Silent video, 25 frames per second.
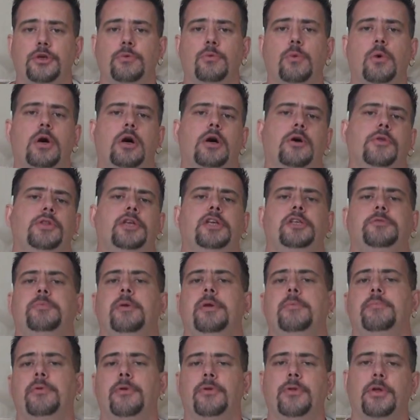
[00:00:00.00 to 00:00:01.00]
While these
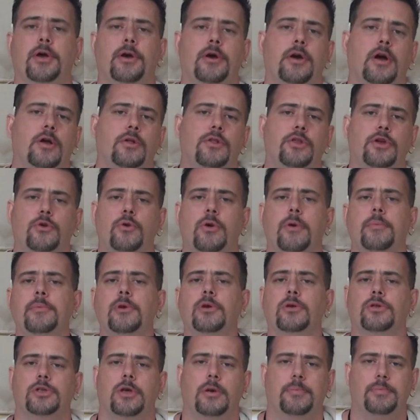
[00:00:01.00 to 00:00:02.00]
people are the
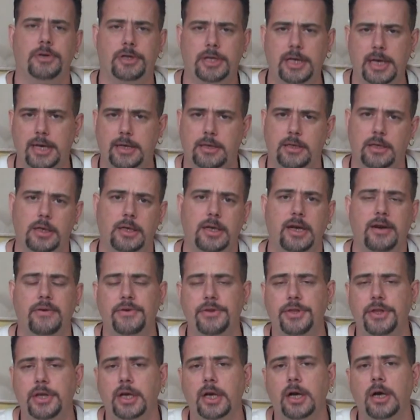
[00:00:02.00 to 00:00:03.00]
criminals are protected and
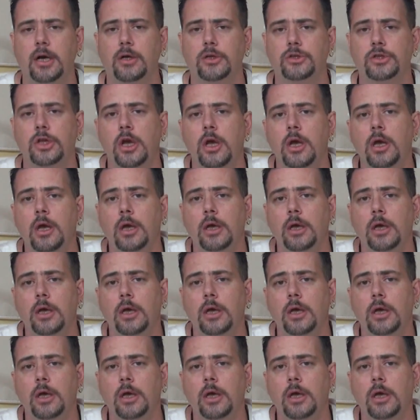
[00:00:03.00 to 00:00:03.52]
everything else,